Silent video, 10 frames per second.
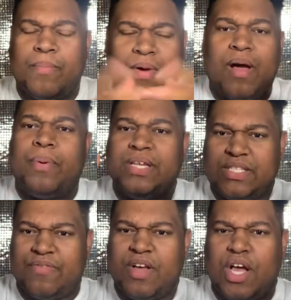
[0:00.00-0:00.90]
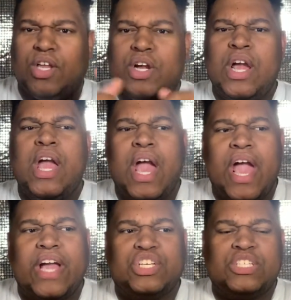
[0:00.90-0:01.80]
companies of color,
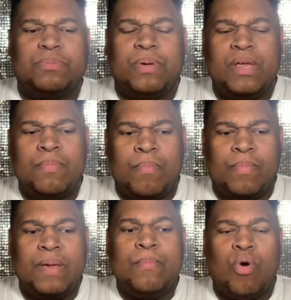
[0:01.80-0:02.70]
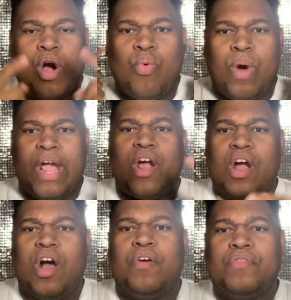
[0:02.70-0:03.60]
and just be more aware
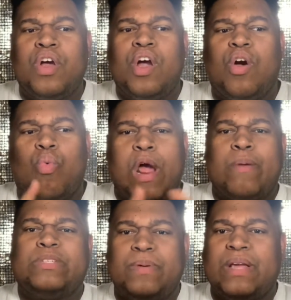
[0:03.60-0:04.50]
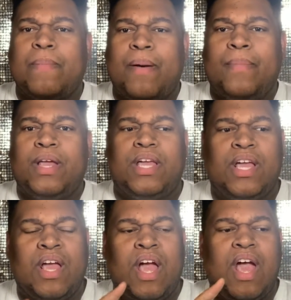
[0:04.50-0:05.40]
of where I'm spending my
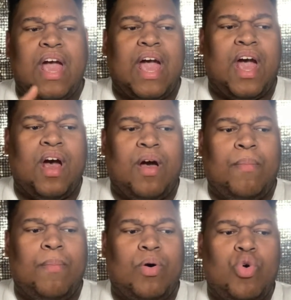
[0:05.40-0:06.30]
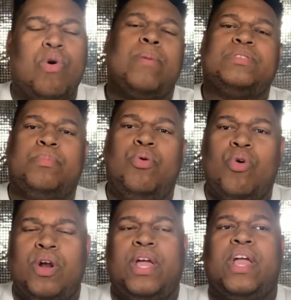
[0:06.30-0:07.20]
money, who I'm
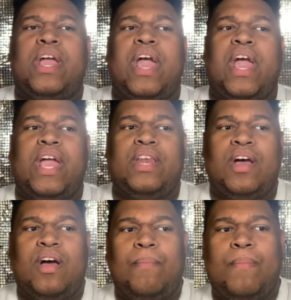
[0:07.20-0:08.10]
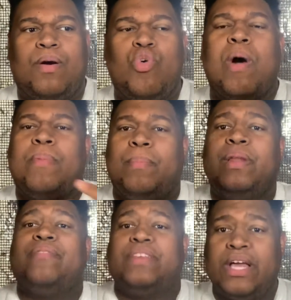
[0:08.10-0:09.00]
supporting, and who I'm
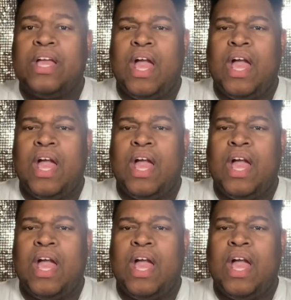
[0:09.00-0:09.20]
uplifting.